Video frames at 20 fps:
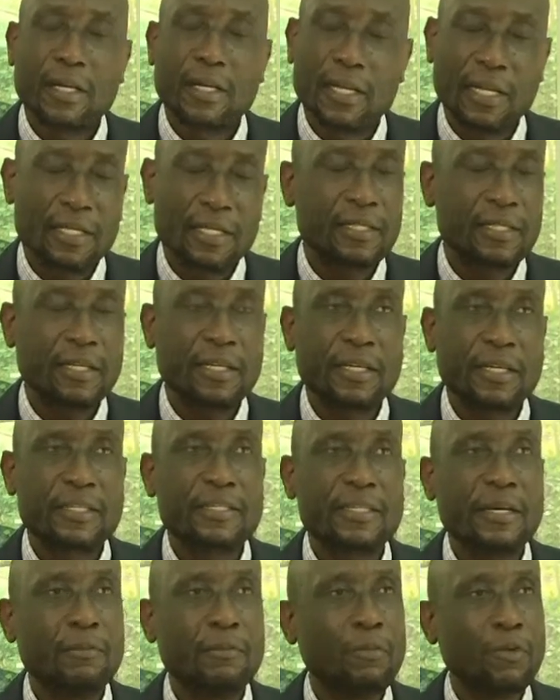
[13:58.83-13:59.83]
Classic
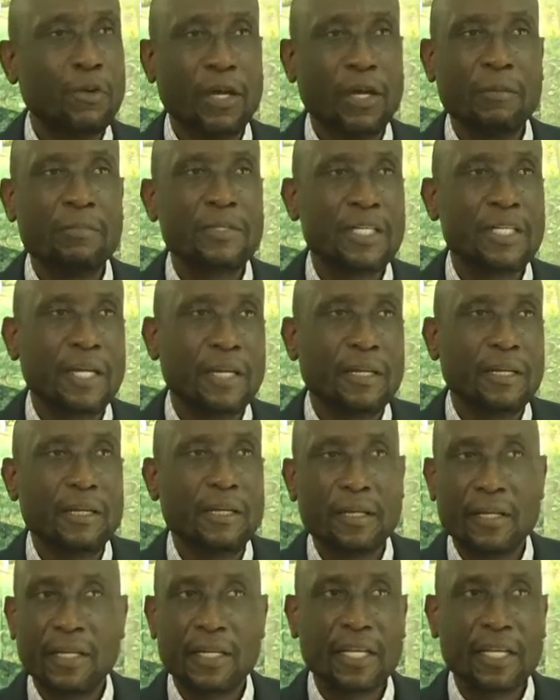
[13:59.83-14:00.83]
example, MTN.
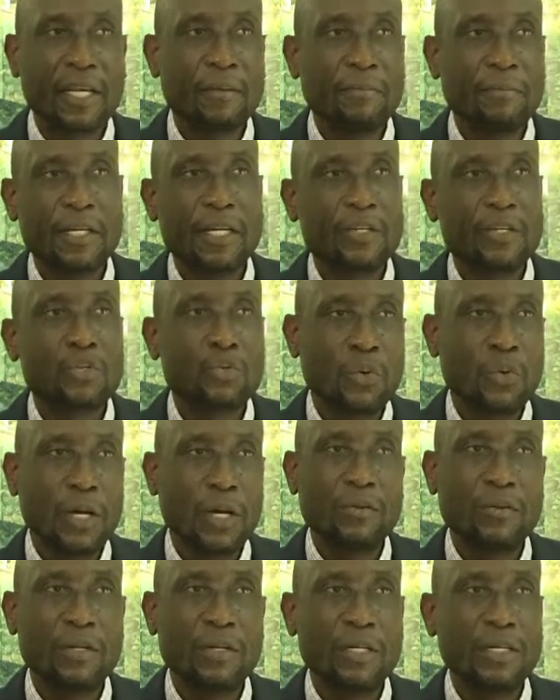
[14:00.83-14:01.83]
It came in at
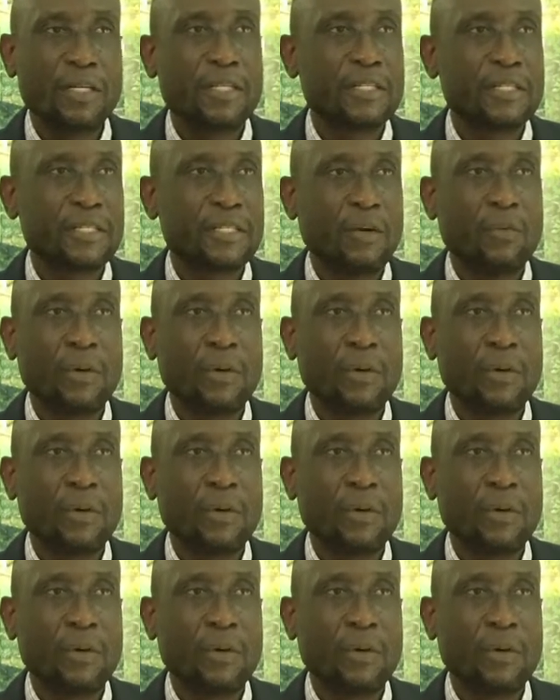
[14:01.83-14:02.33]
200, it's now